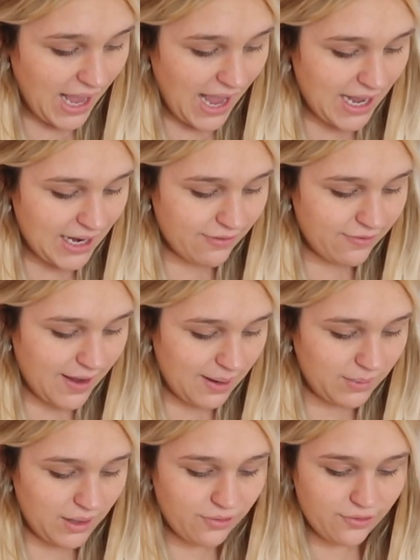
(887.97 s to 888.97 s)
had a
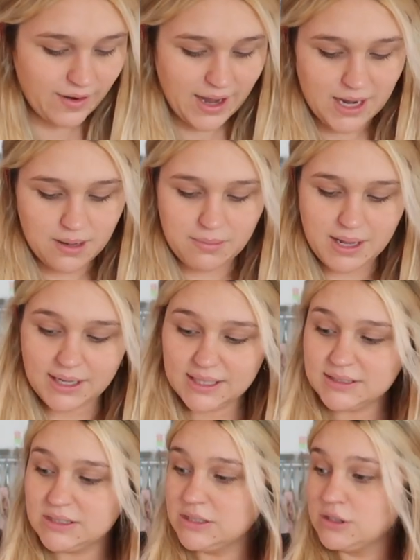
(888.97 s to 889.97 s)
family friend make
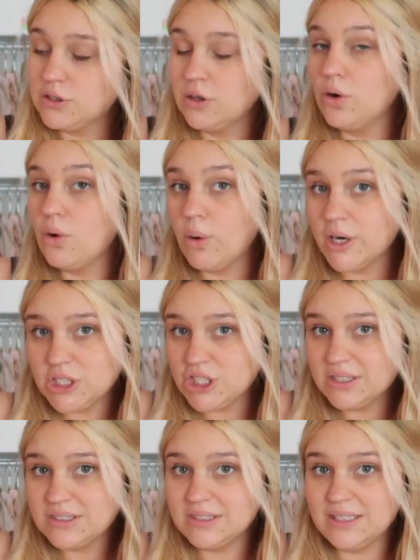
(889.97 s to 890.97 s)
us this
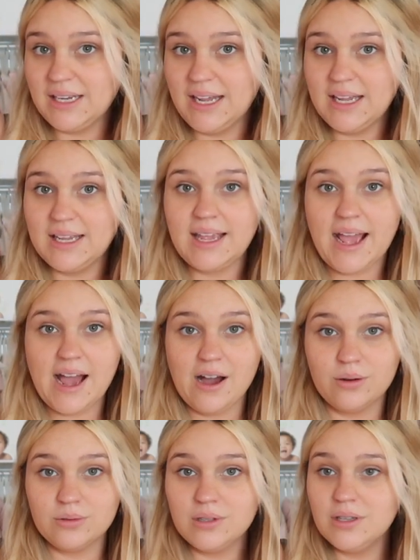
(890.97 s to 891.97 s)
gorgeous knit
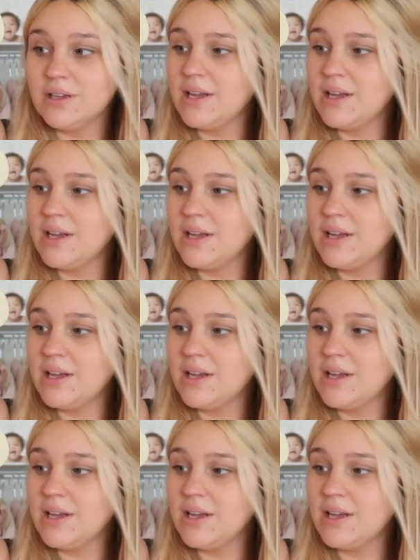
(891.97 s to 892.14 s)
gown.